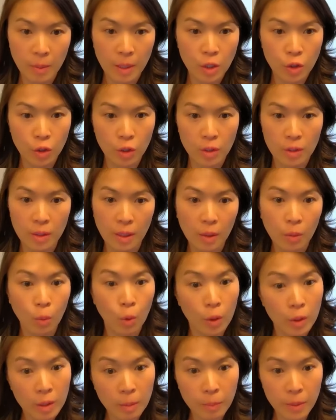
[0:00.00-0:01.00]
I mentioned,
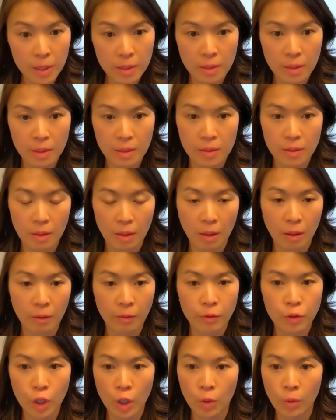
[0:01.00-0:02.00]
we're in the business
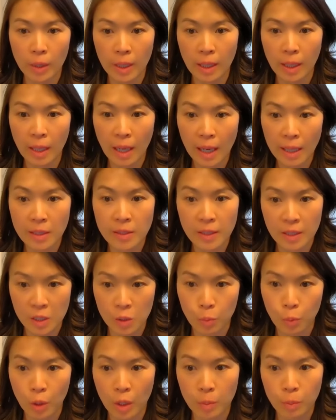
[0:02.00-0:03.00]
of generating
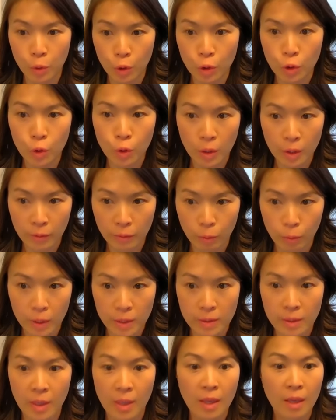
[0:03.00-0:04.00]
excess spread per unit of
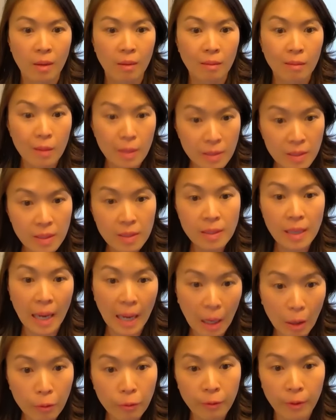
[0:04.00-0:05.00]
risk. This is
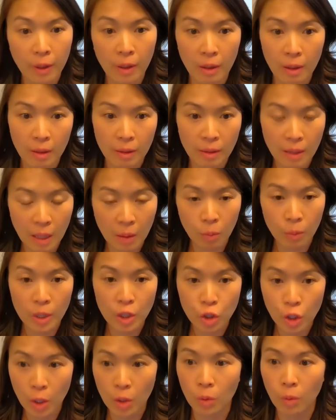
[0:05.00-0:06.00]
alpha that
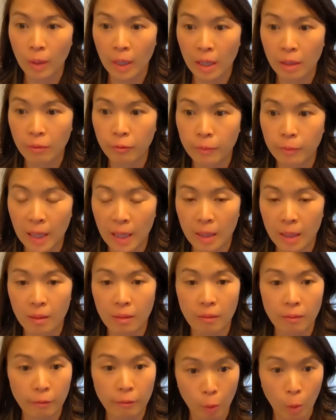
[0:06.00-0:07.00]
we generate that
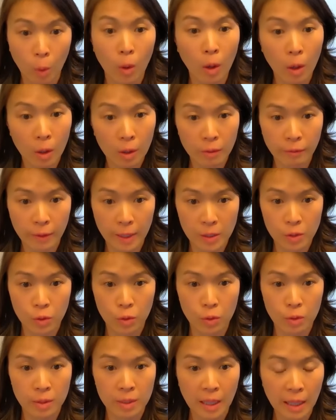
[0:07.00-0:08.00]
for our
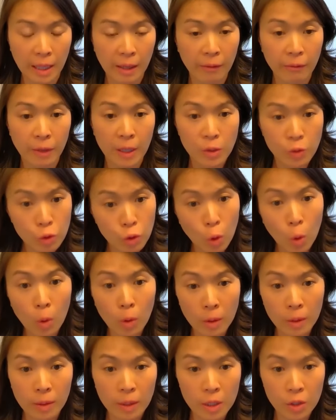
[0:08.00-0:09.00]
investors that have
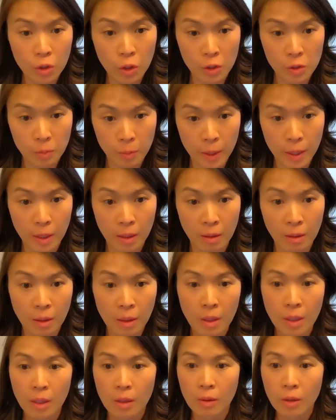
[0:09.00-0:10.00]
historically just been
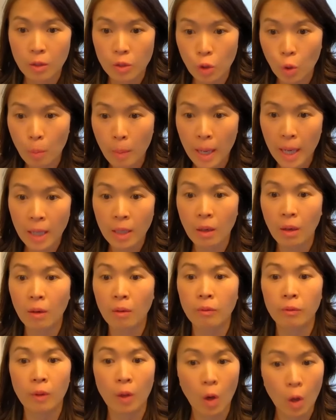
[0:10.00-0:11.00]
the domain
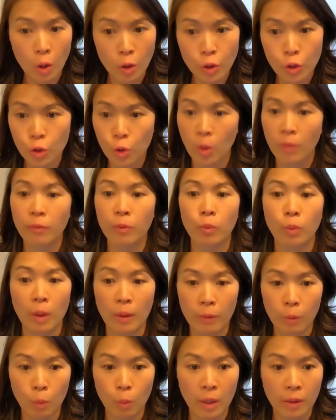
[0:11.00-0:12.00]
of large sovereign
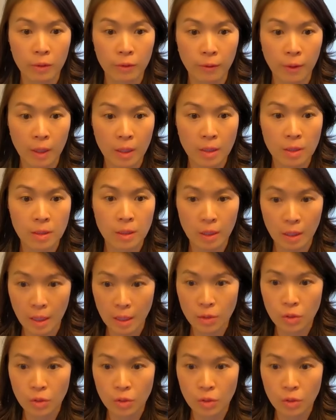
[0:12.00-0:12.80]
wealth funds and